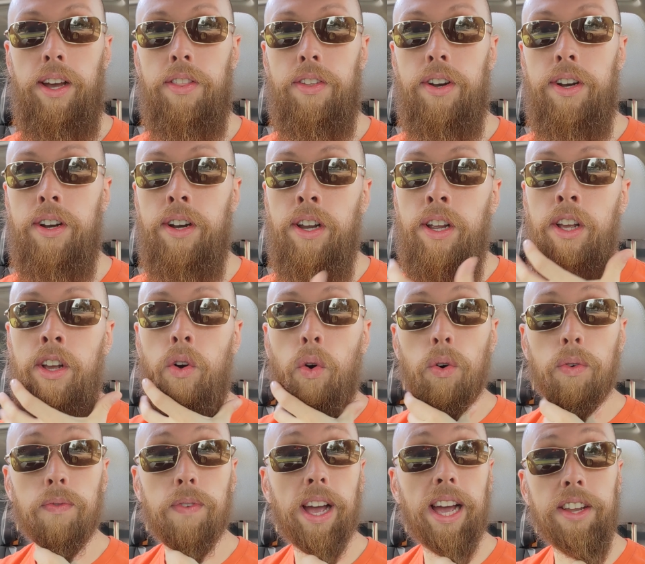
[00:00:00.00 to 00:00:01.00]
other or
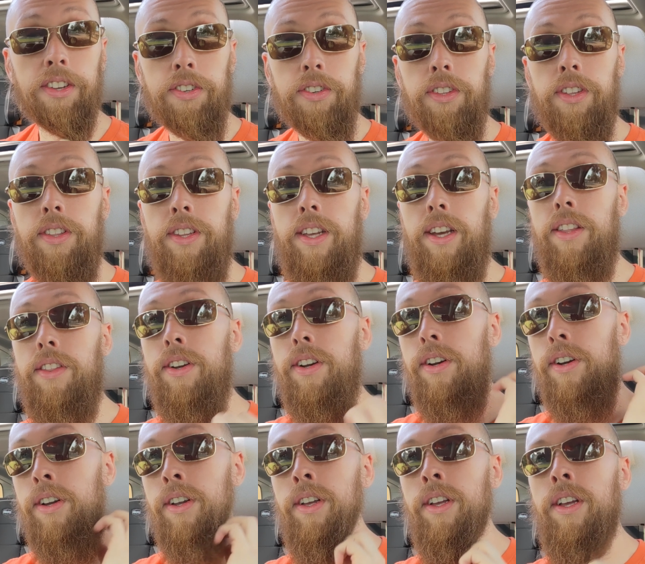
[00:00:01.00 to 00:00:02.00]
faster than the other.
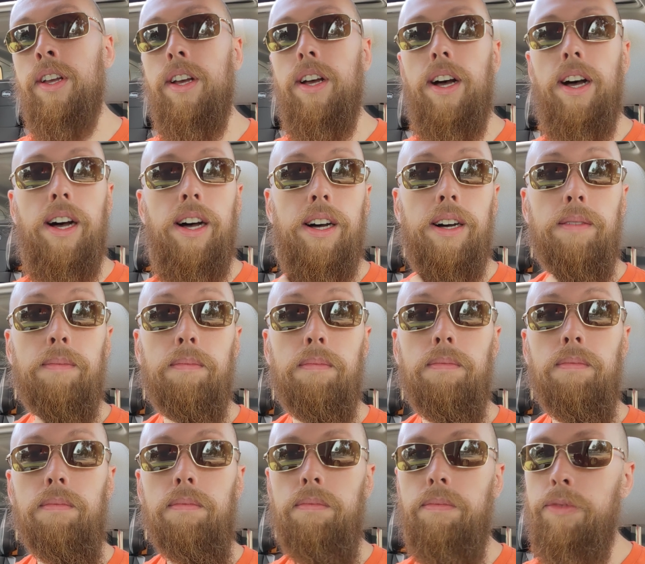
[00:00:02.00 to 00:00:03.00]

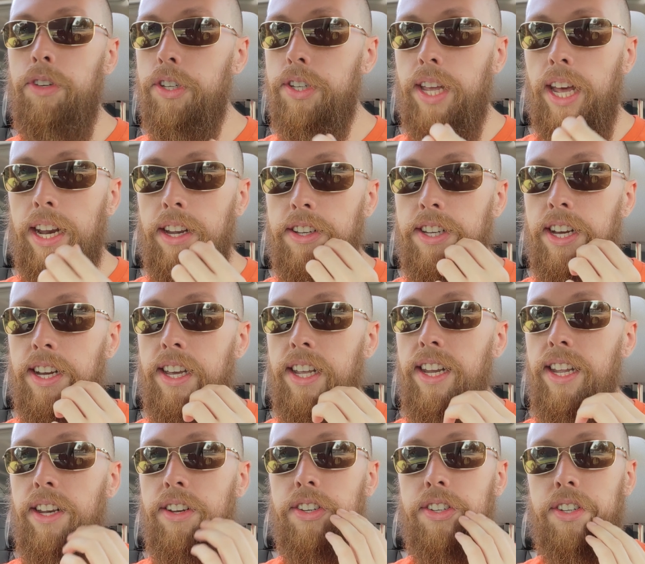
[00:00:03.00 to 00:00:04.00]
Just kind of tuck it
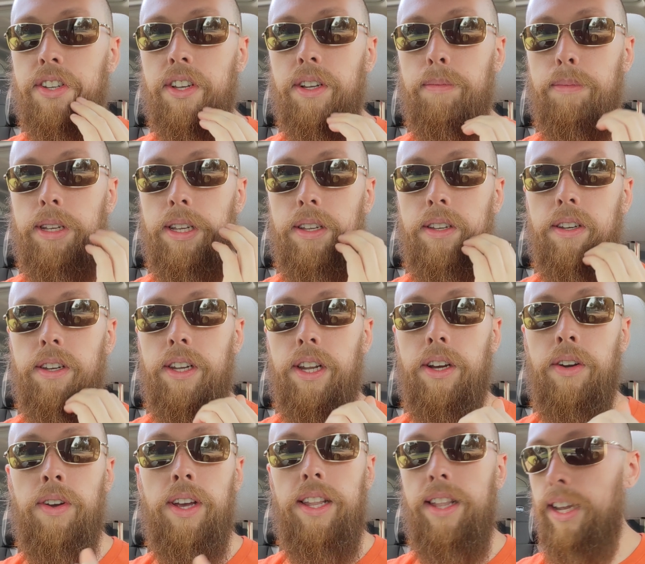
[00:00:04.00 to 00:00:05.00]
in just a little bit, you
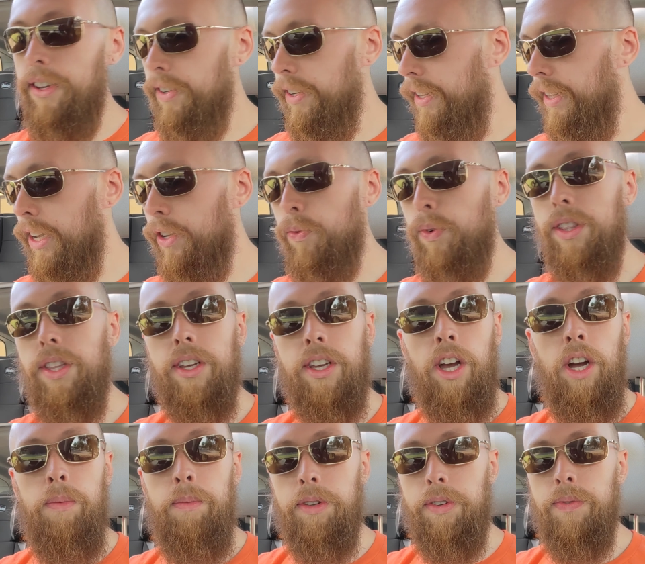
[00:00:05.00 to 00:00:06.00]
know, and that's what the
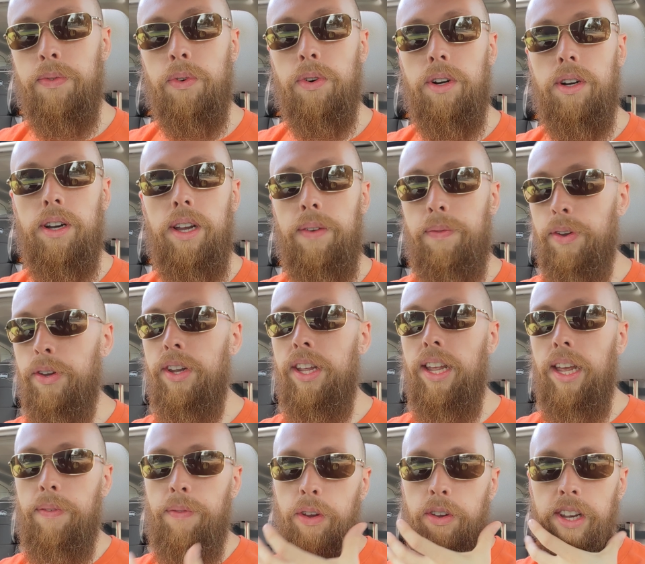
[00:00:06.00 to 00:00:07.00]
comb is for. If you
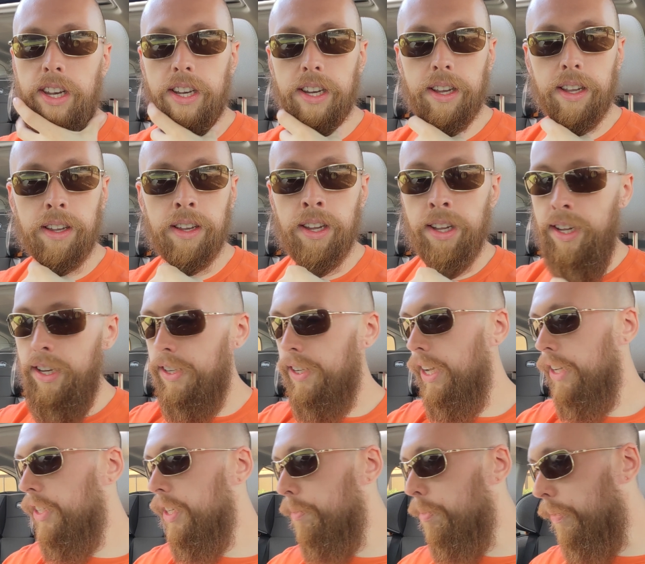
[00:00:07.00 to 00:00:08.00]
need to
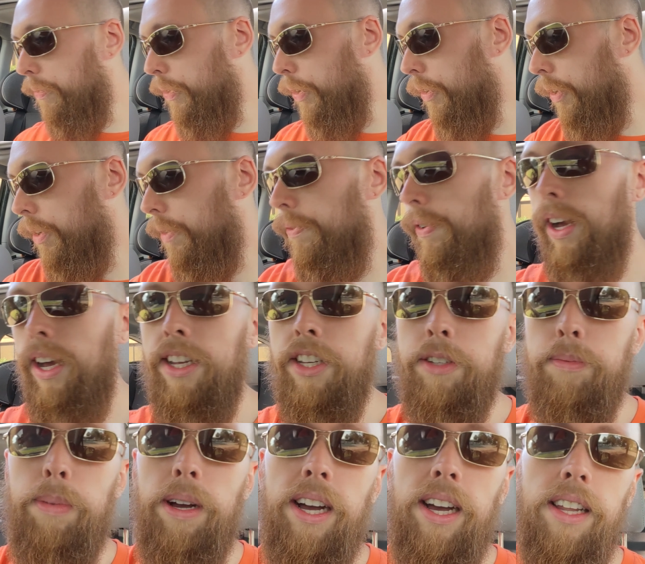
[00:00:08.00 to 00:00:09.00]
touch up a few little fine
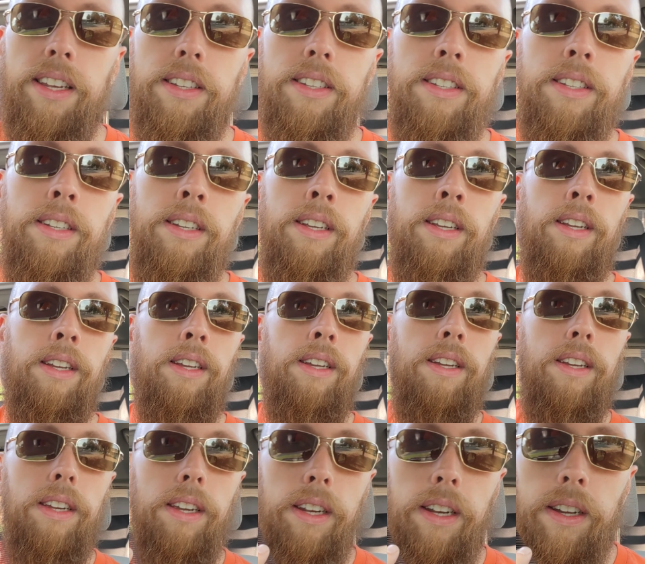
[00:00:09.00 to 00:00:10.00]
spots,
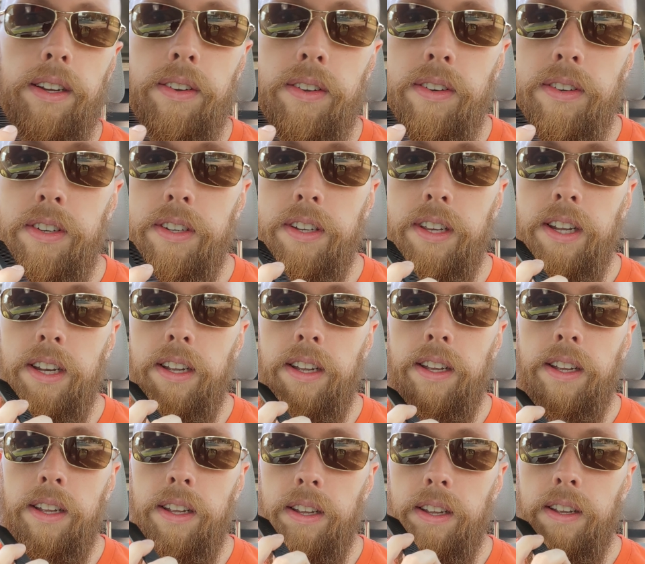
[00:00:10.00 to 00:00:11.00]
you know,
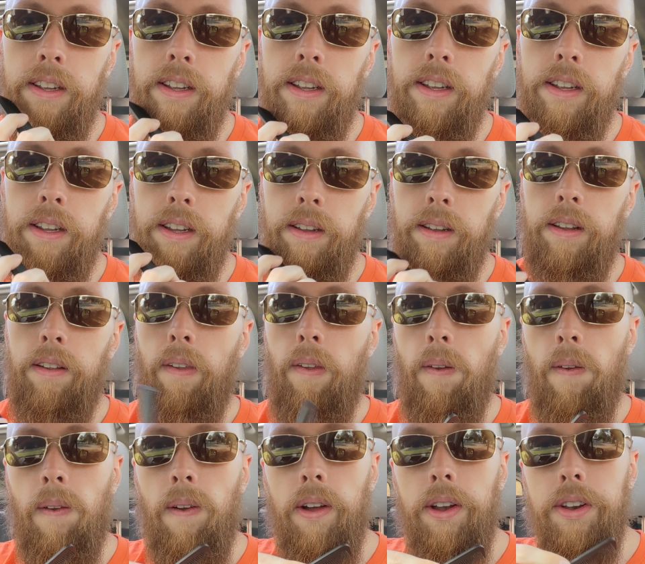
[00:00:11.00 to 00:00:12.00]

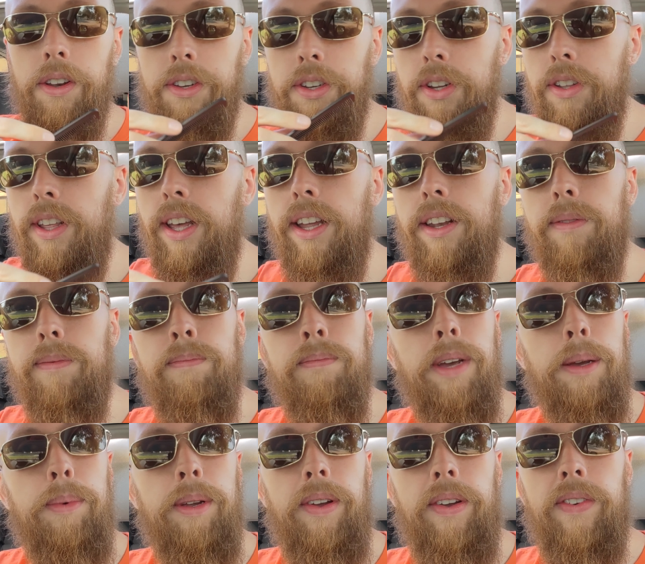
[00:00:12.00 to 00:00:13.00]
just do that, and
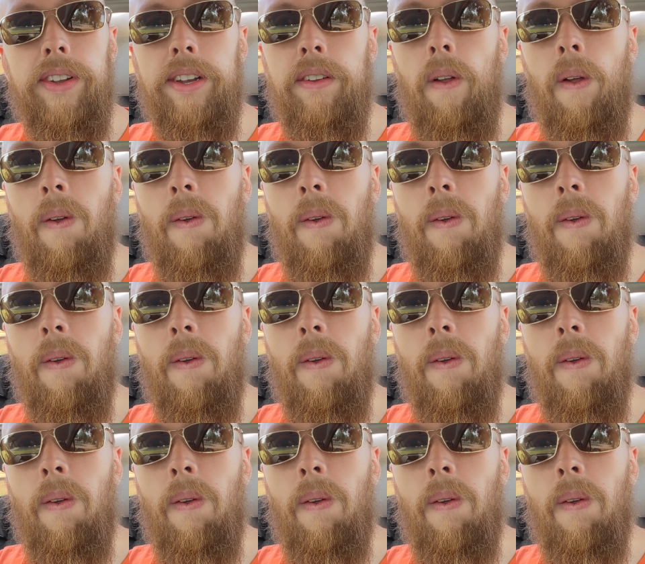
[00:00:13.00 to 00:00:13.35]
maybe even